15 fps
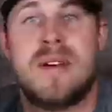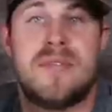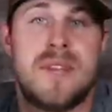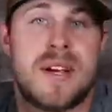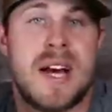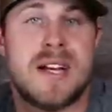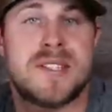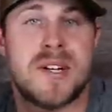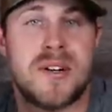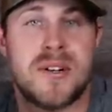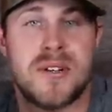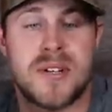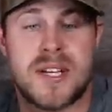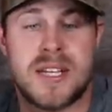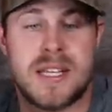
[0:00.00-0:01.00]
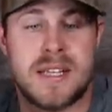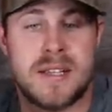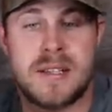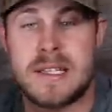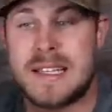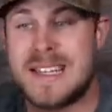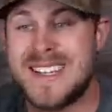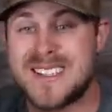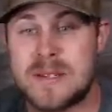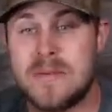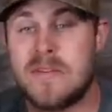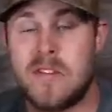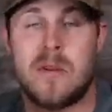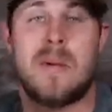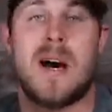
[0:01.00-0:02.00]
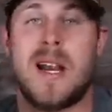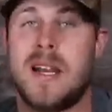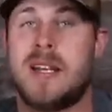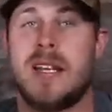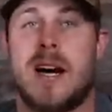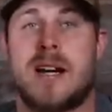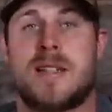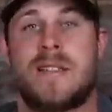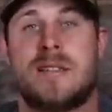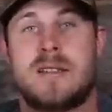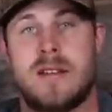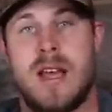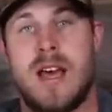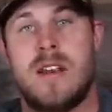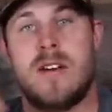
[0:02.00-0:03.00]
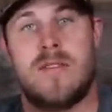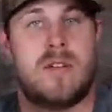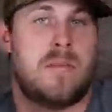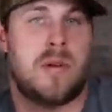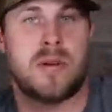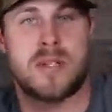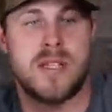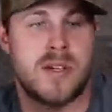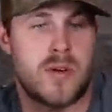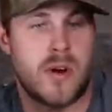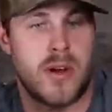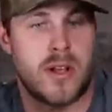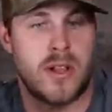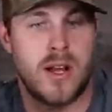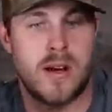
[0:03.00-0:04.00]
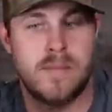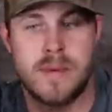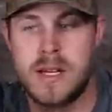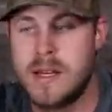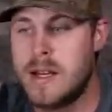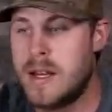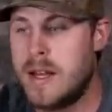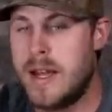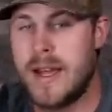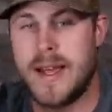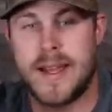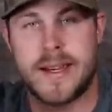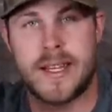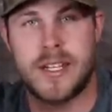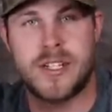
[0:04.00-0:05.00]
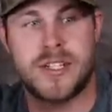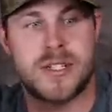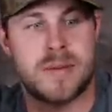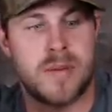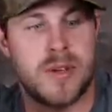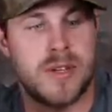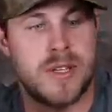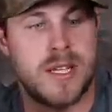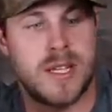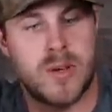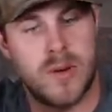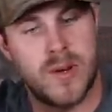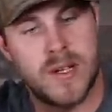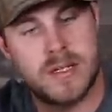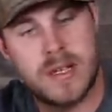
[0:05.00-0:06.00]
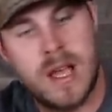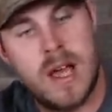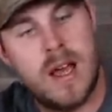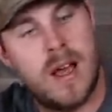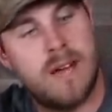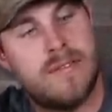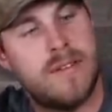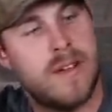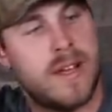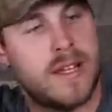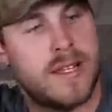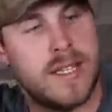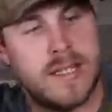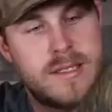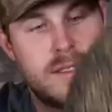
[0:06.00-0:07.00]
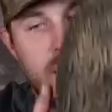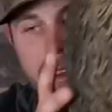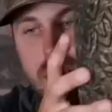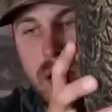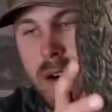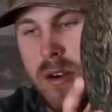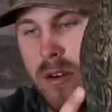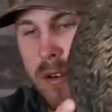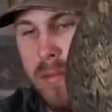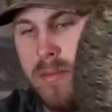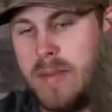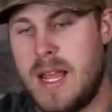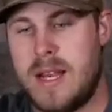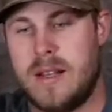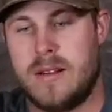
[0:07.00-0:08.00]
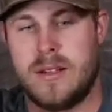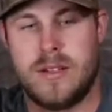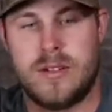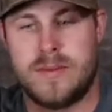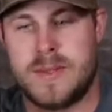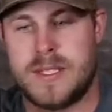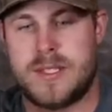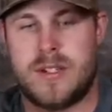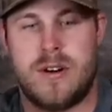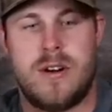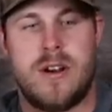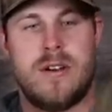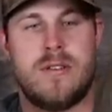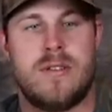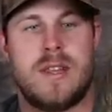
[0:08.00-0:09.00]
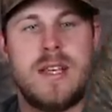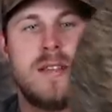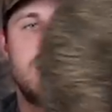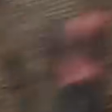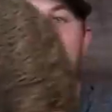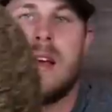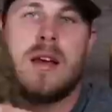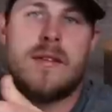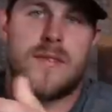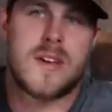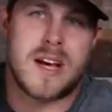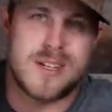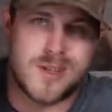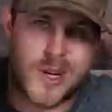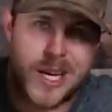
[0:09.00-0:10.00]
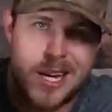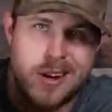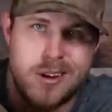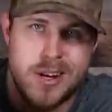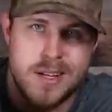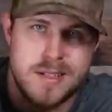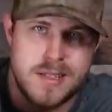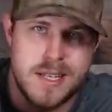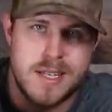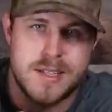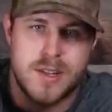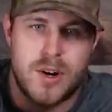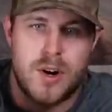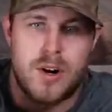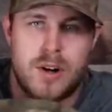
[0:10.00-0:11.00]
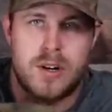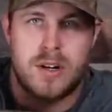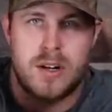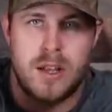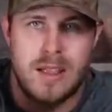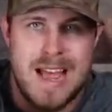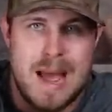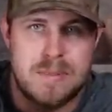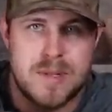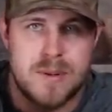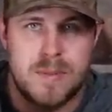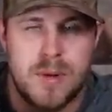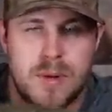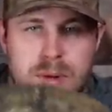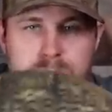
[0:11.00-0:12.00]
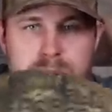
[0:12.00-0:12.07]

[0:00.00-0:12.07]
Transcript: if you guys are looking to get some full body ducks, head over to Bulk Decoy Club and get you some good decoys. I feel like these are made a little bit sturdier than these. If you guys are curious, these are collapsible,